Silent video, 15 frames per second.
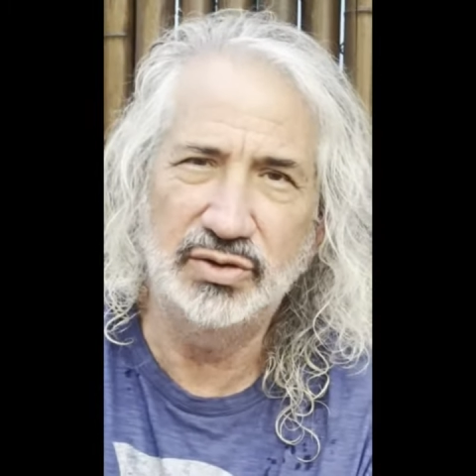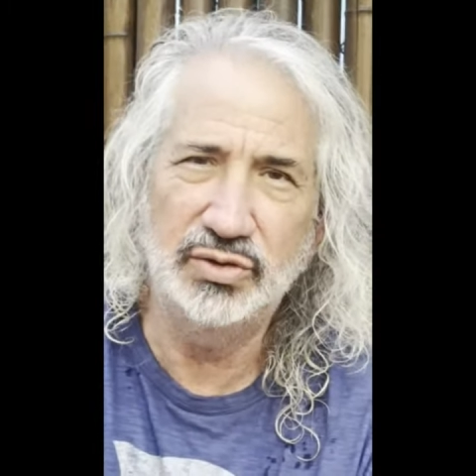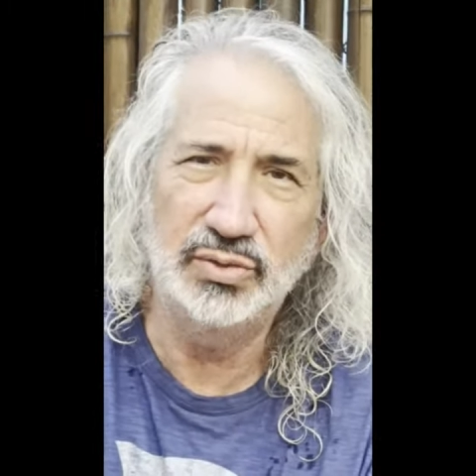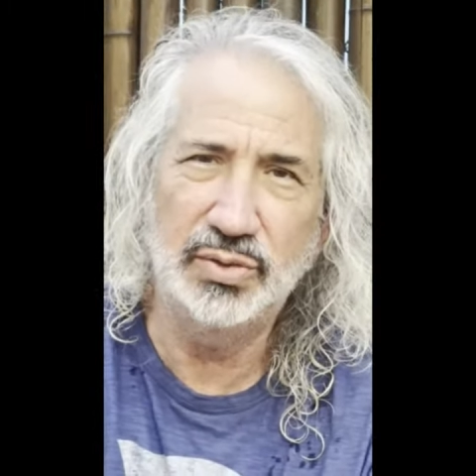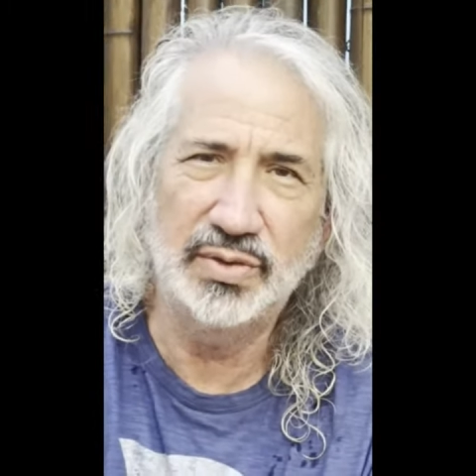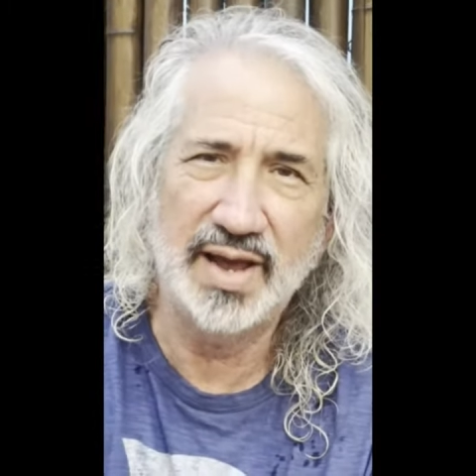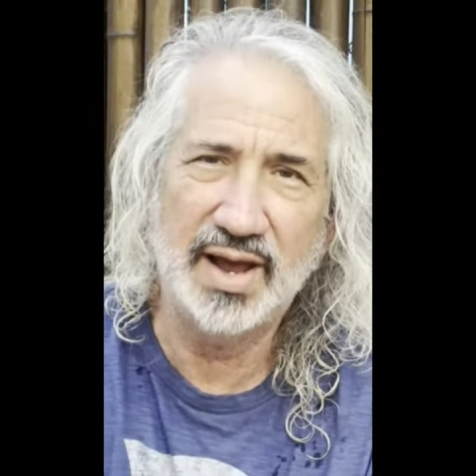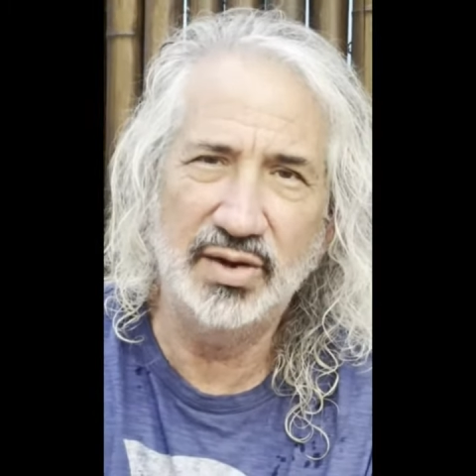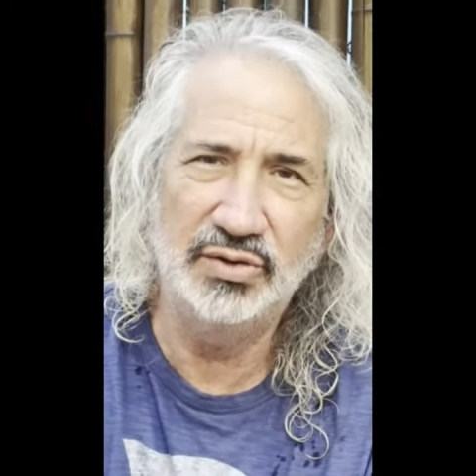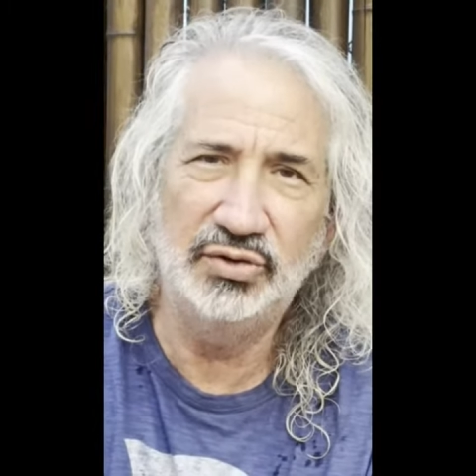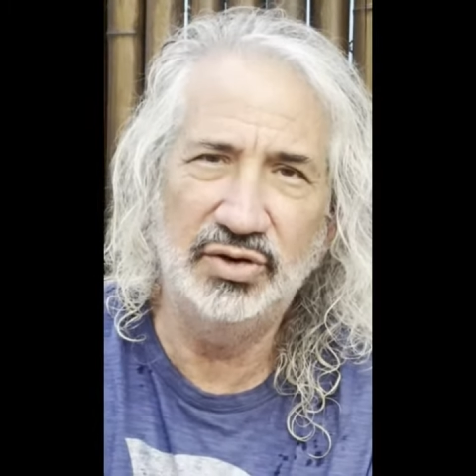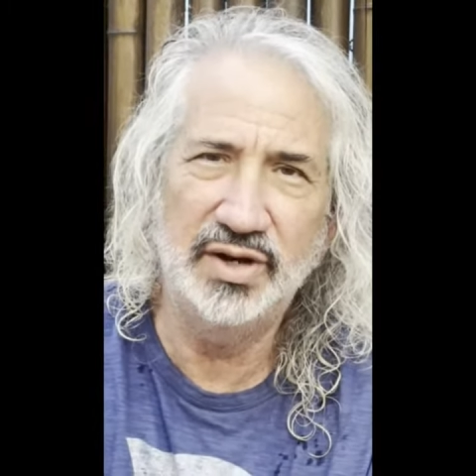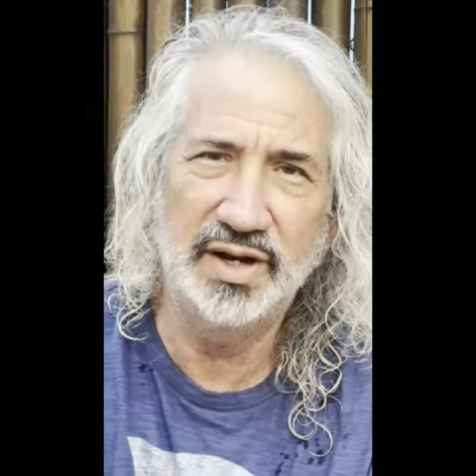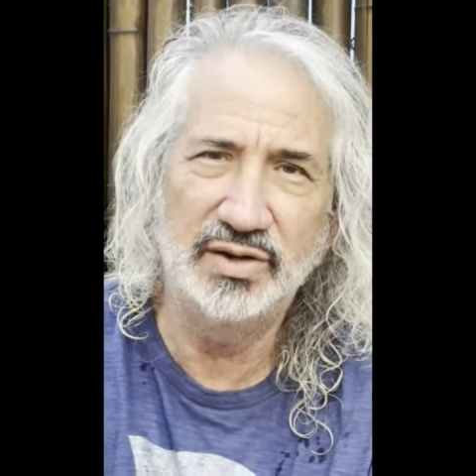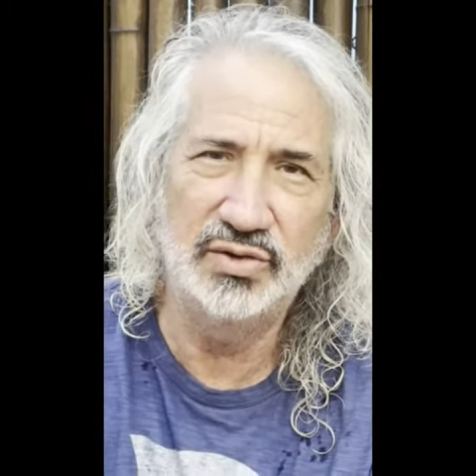
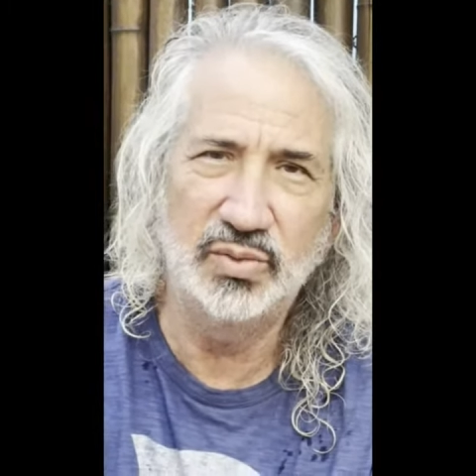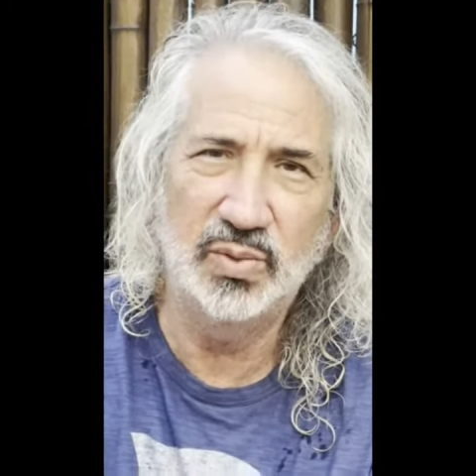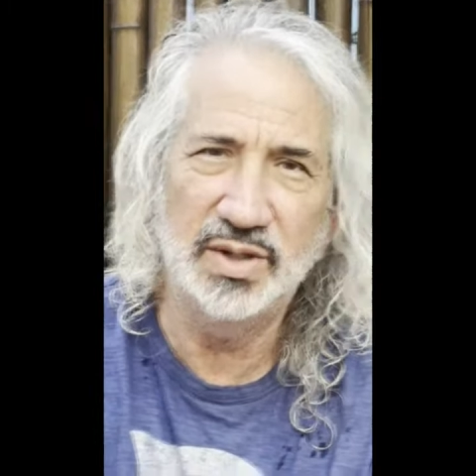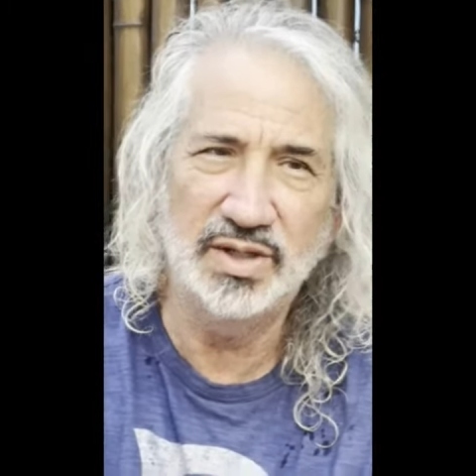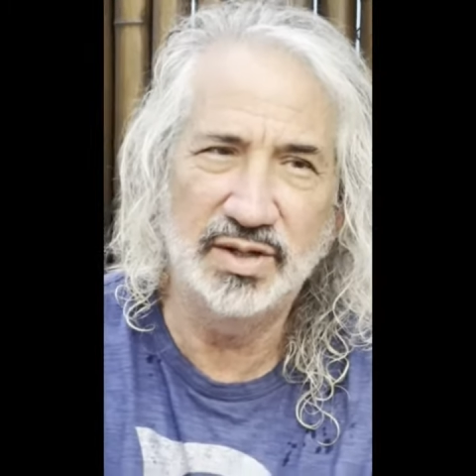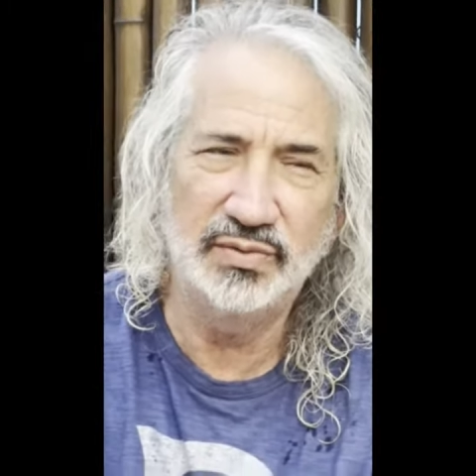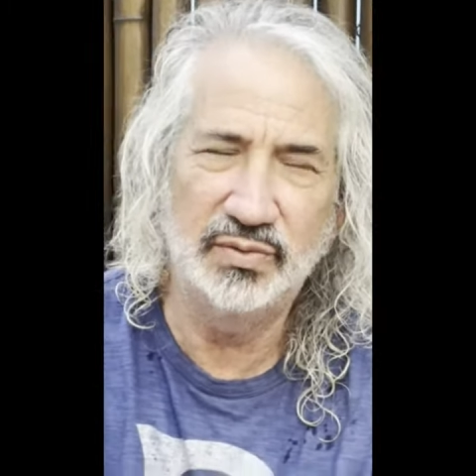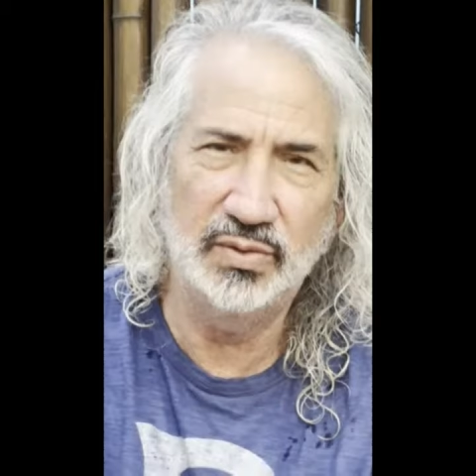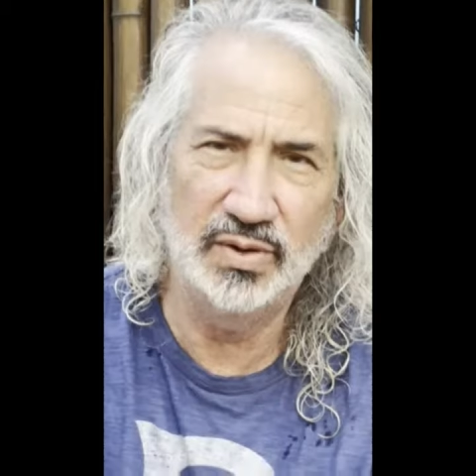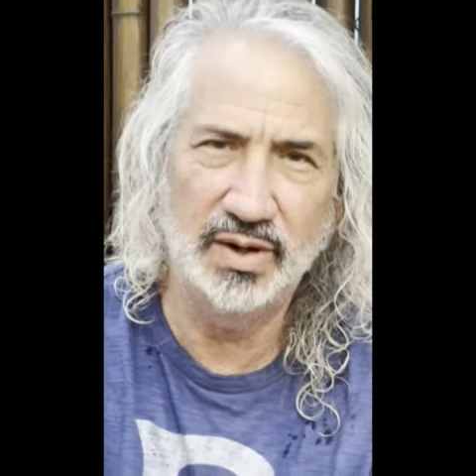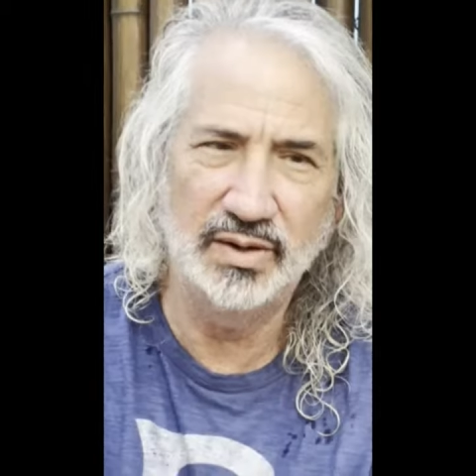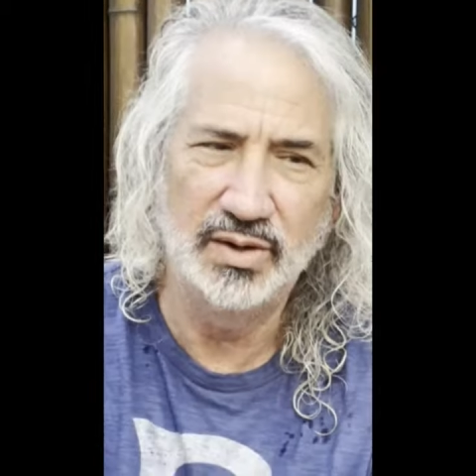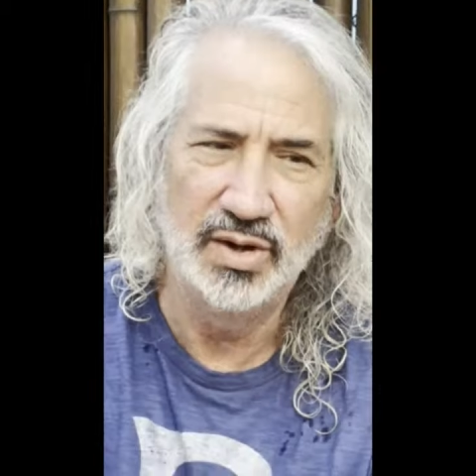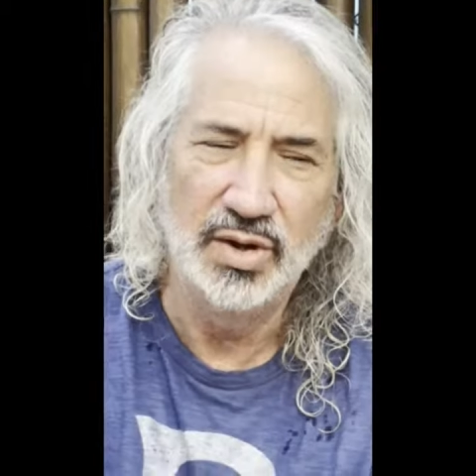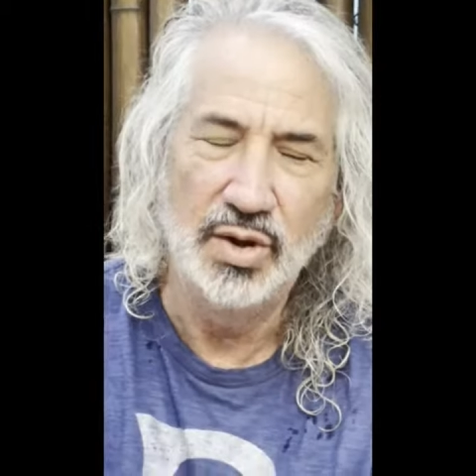2024.